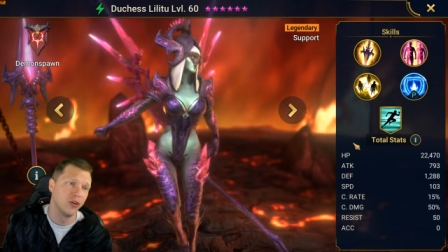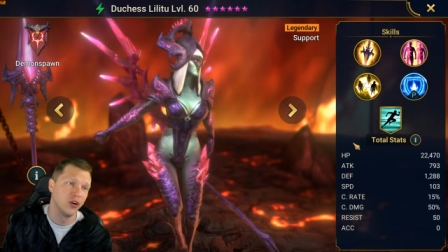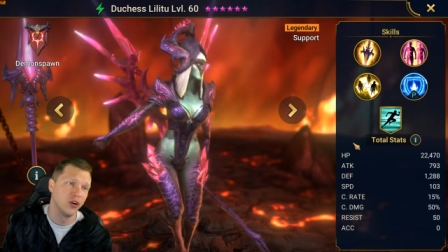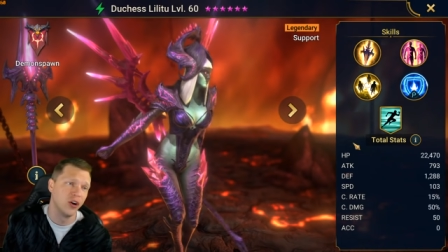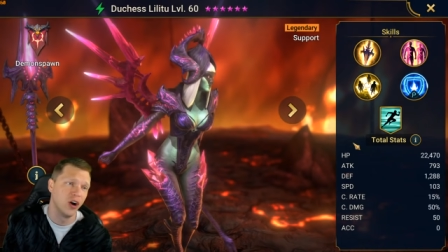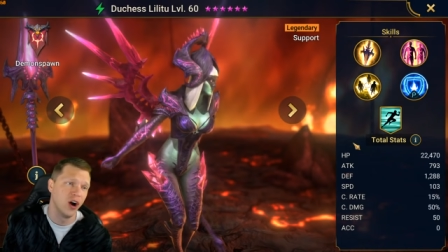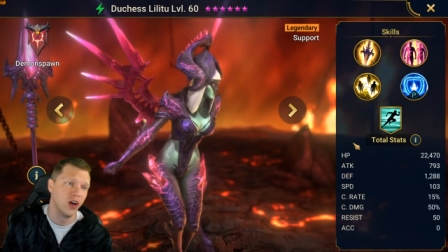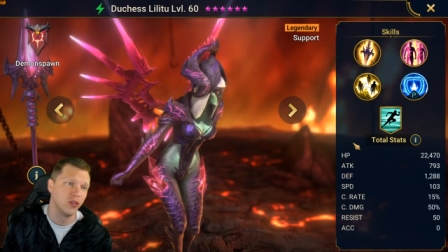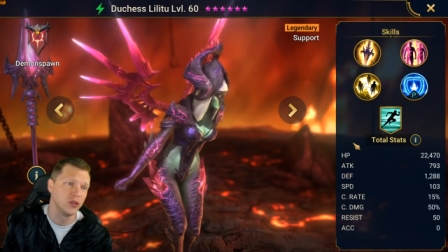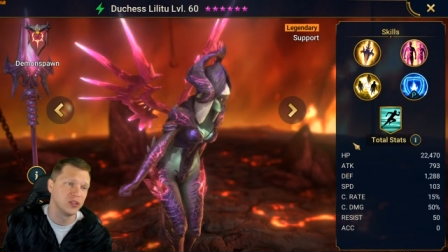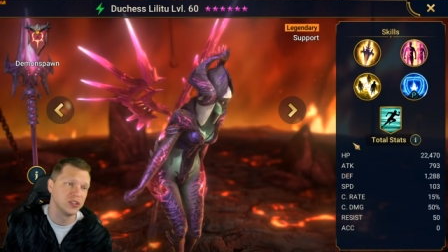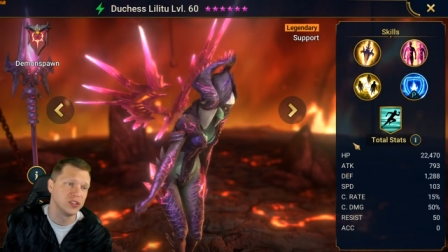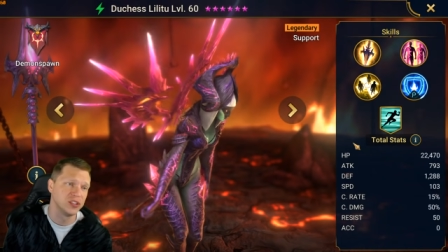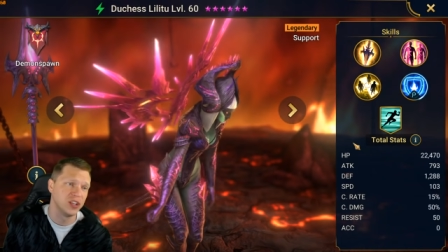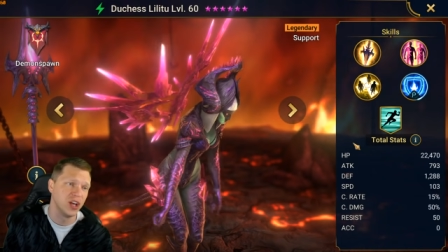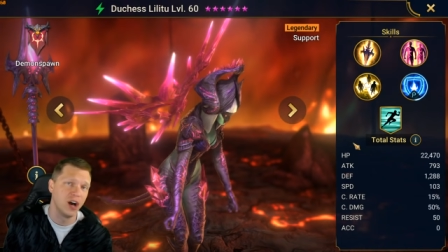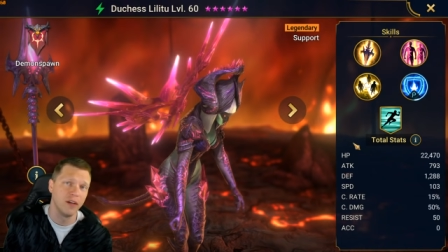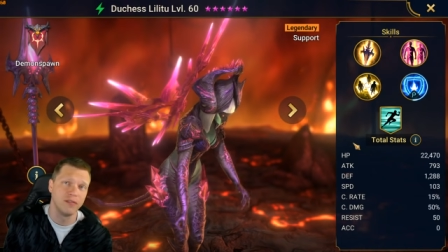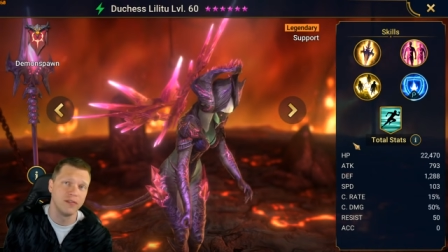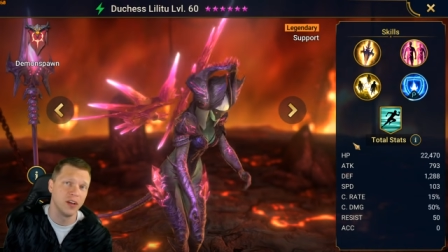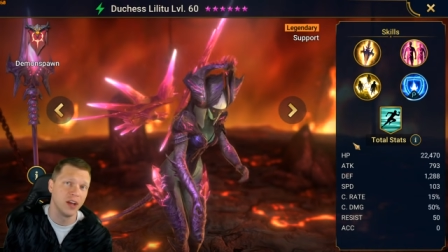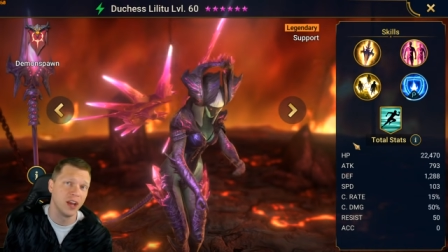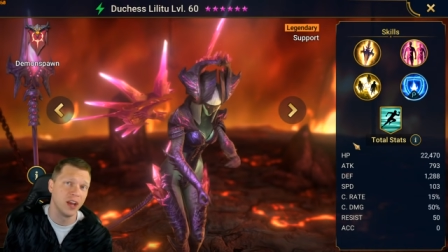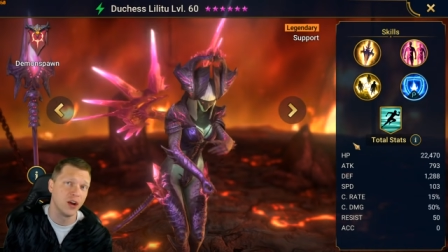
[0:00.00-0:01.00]
her on those
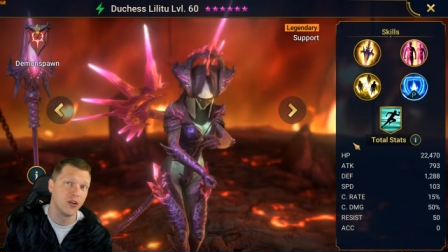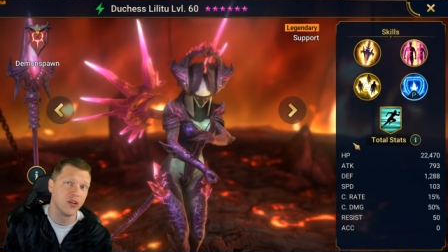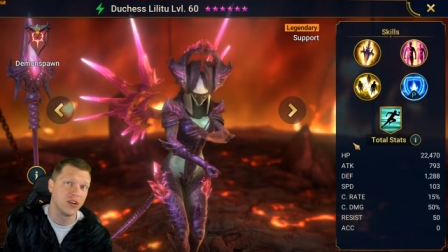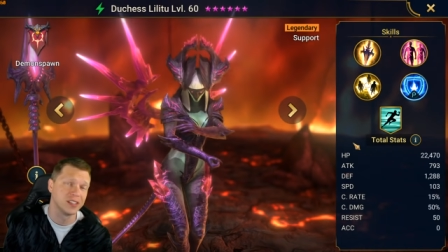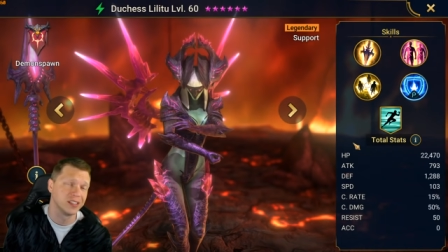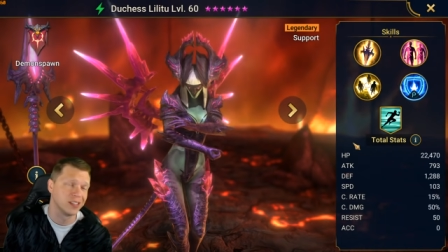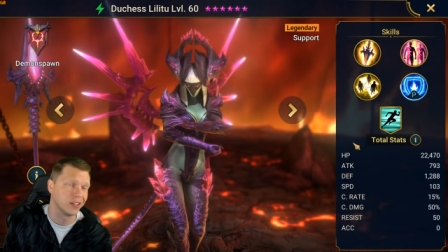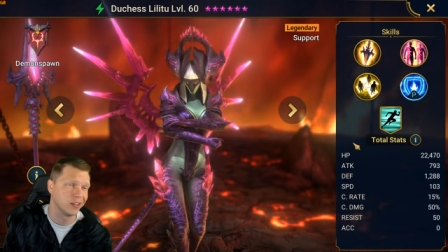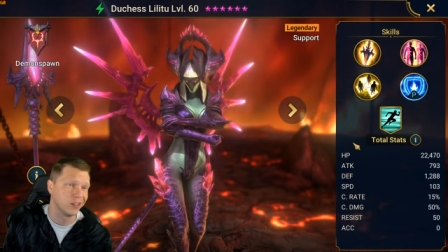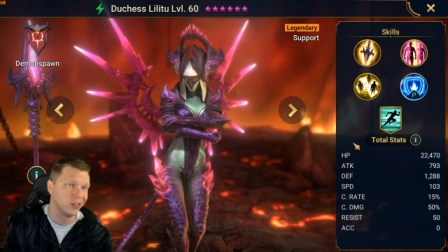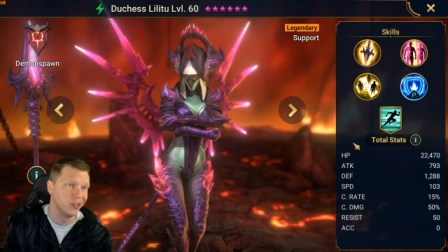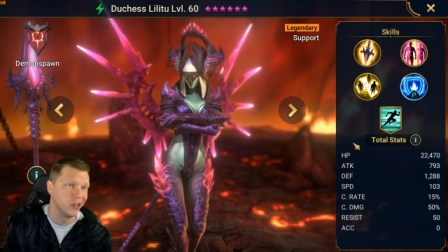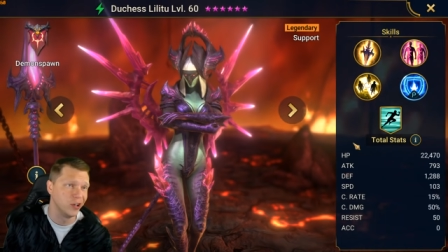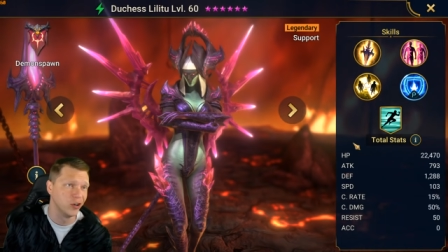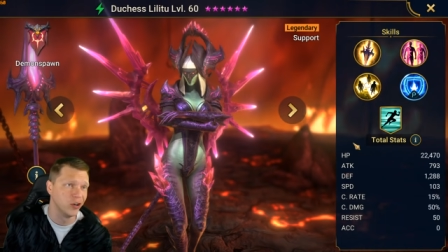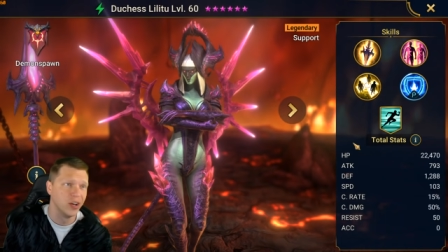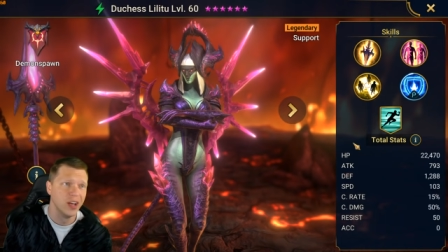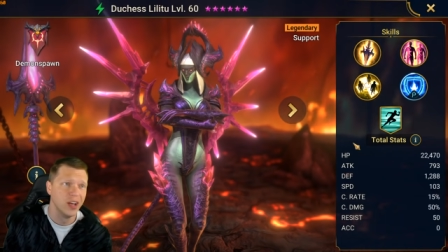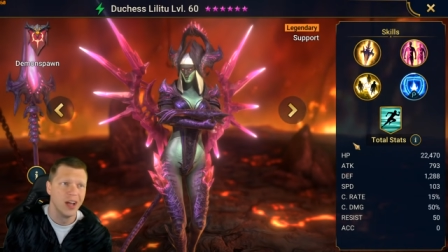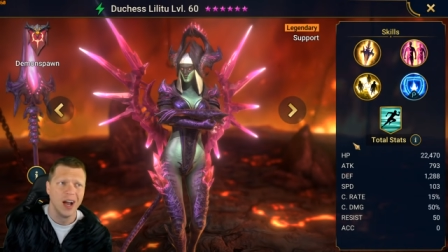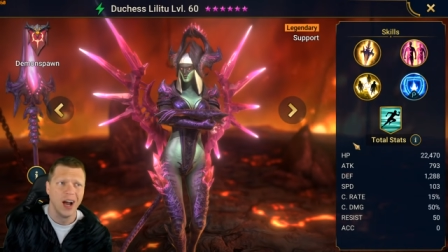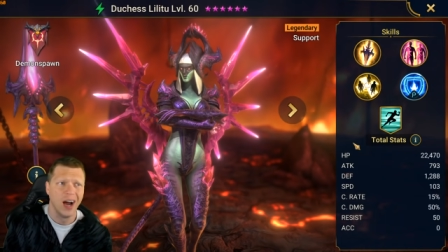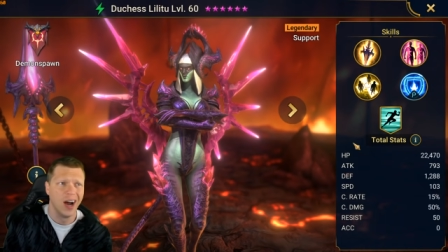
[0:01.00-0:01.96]
tough areas to clear.